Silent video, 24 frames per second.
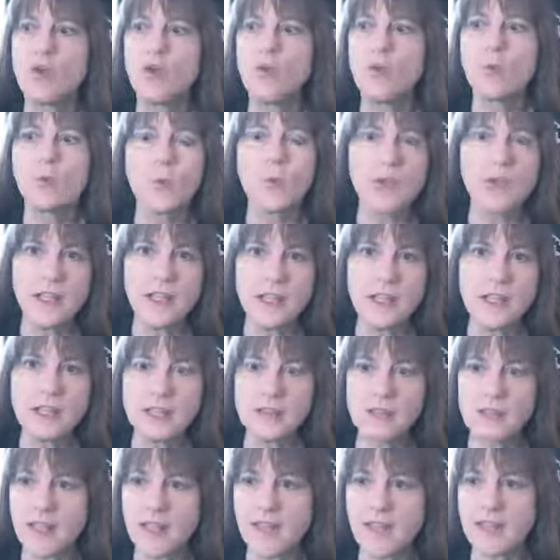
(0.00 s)
We can
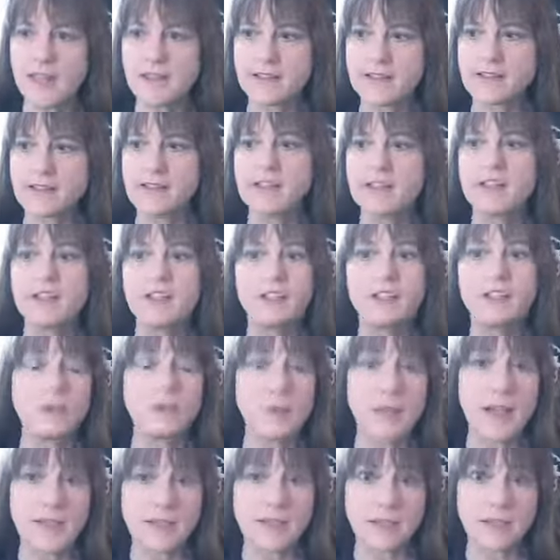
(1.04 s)
do that in New
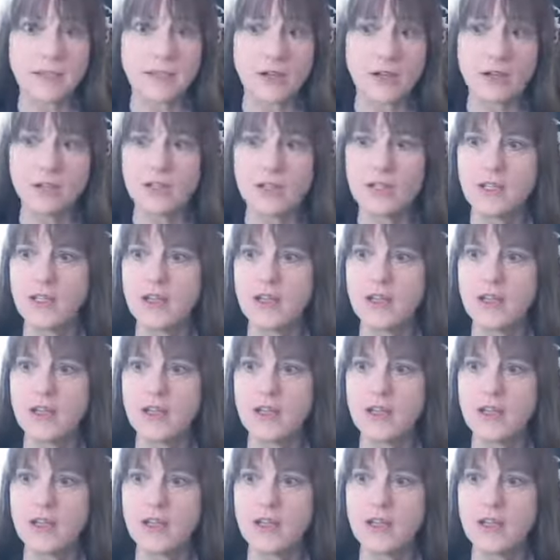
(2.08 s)
Mexico.